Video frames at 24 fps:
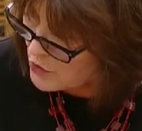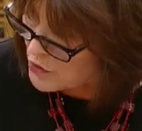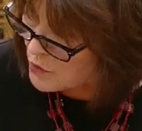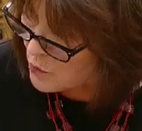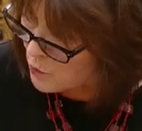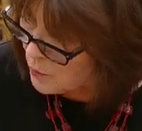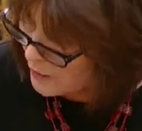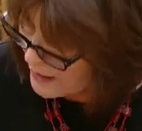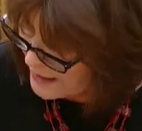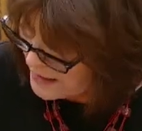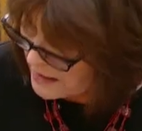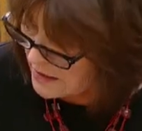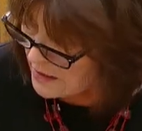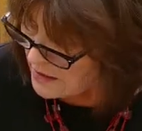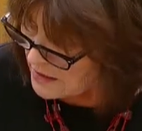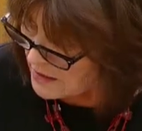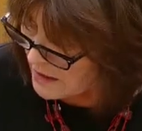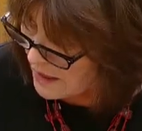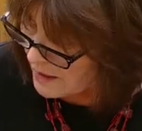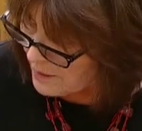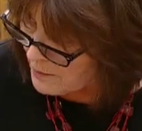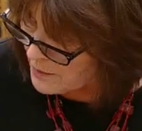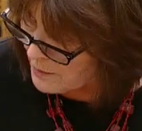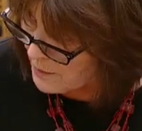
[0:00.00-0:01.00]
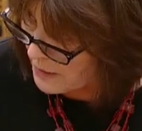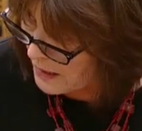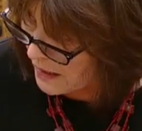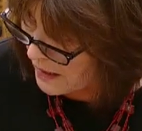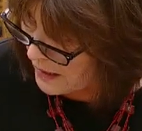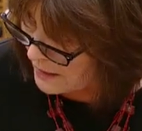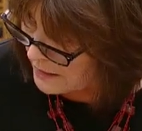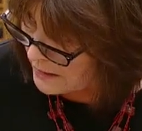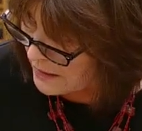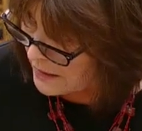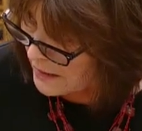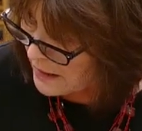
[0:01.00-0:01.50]
use the waiting times
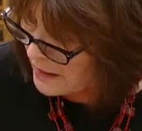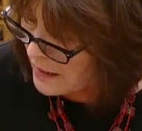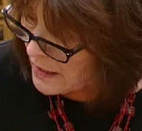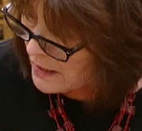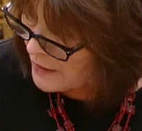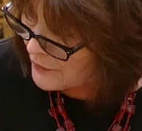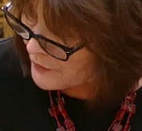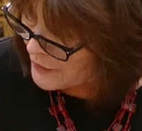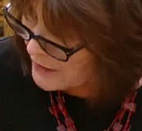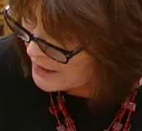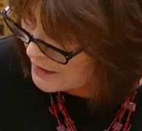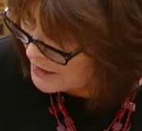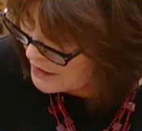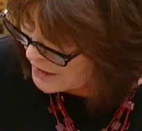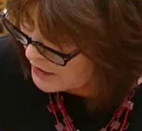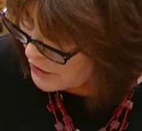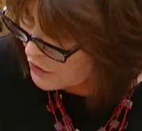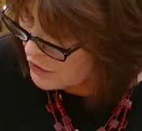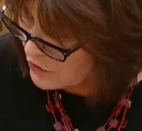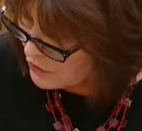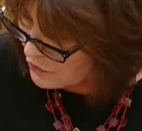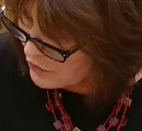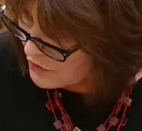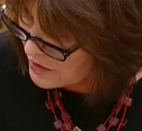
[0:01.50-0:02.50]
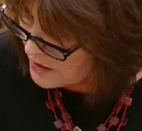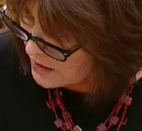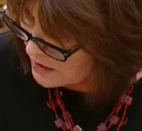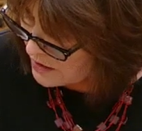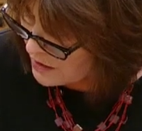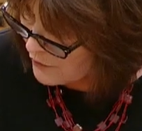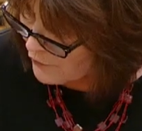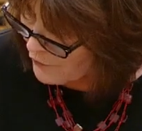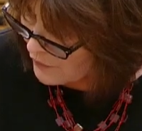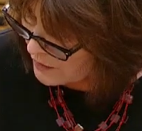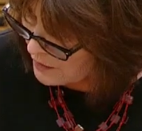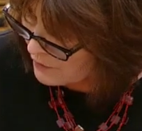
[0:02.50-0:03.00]
plan and the additional
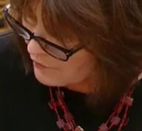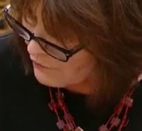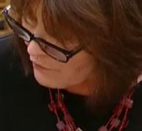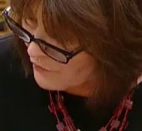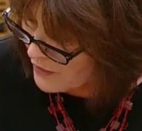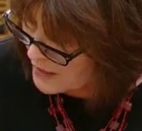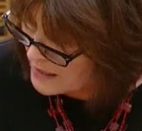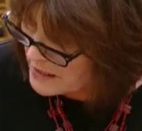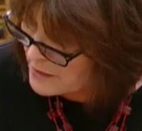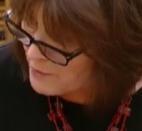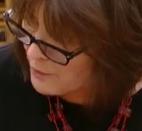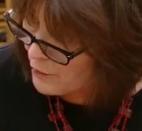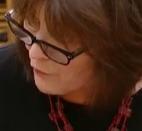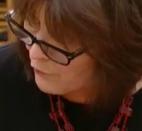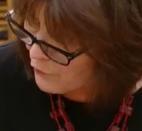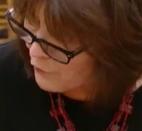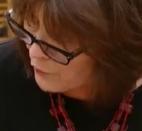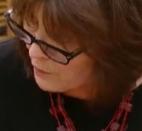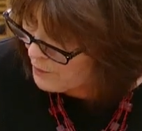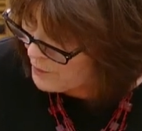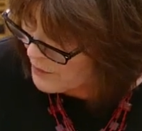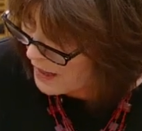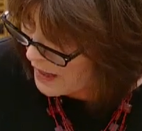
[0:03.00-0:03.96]
significant investment from